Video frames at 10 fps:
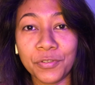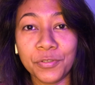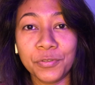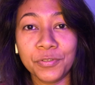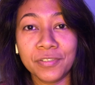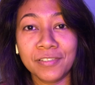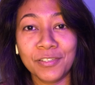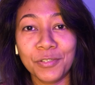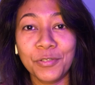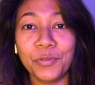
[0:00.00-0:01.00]
you
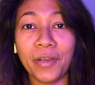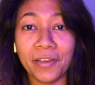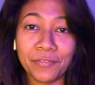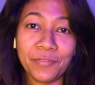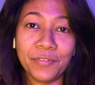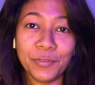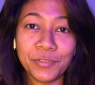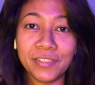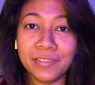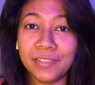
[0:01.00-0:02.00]
who have
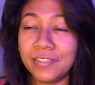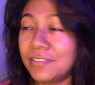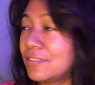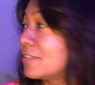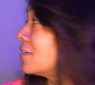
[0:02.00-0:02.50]
noticed this,